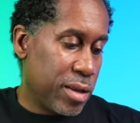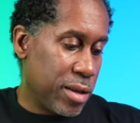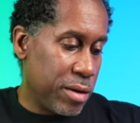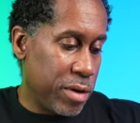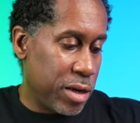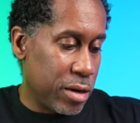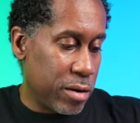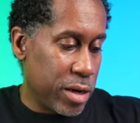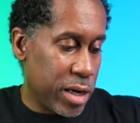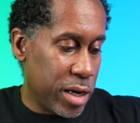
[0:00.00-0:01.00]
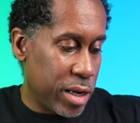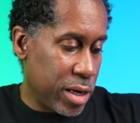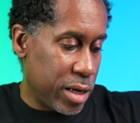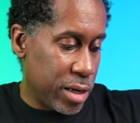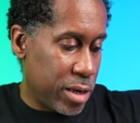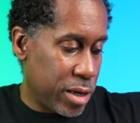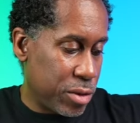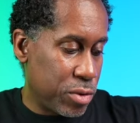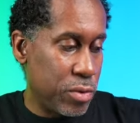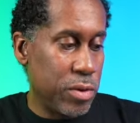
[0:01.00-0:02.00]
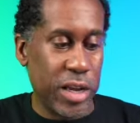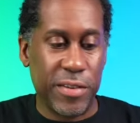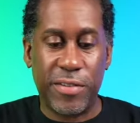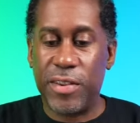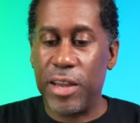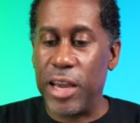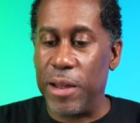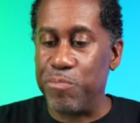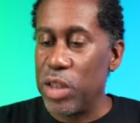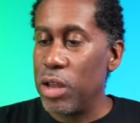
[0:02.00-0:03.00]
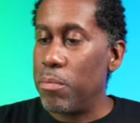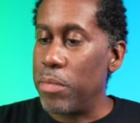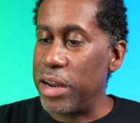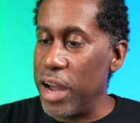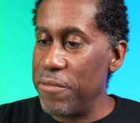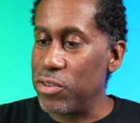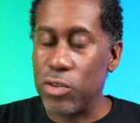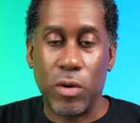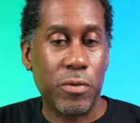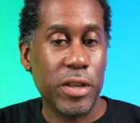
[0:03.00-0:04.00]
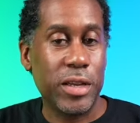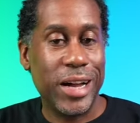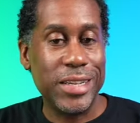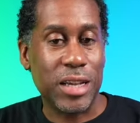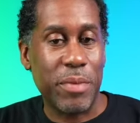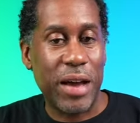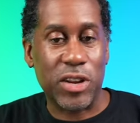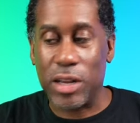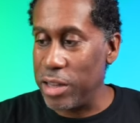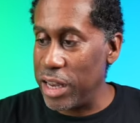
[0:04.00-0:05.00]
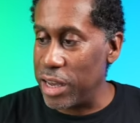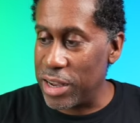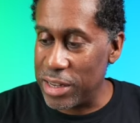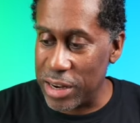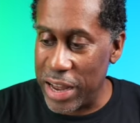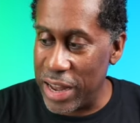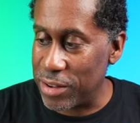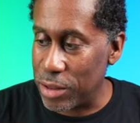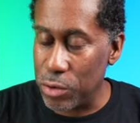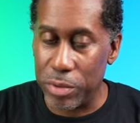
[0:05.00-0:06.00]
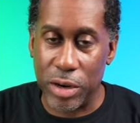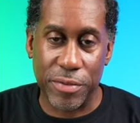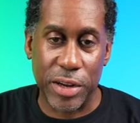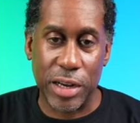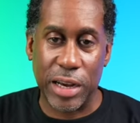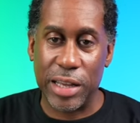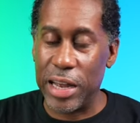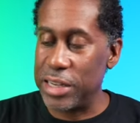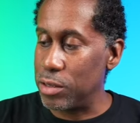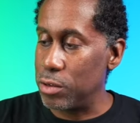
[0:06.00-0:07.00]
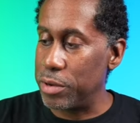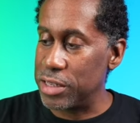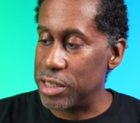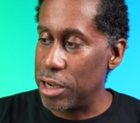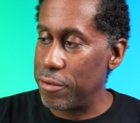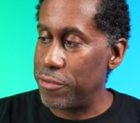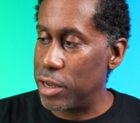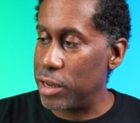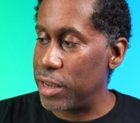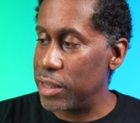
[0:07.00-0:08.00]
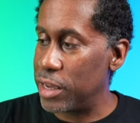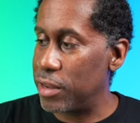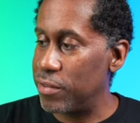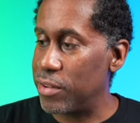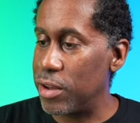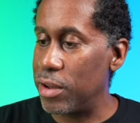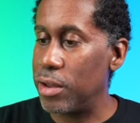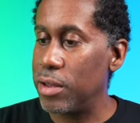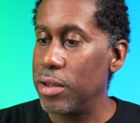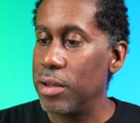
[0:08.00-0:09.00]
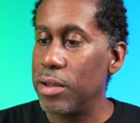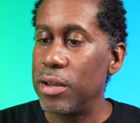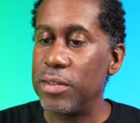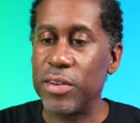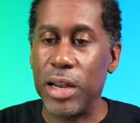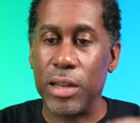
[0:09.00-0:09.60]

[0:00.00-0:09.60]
let me go ahead and cut through this. And my knife is doing really nicely. I'm gonna have to clean it because it has a little bit of a, uh, it has a little bit of stuff on there. I think it's uh, it's got a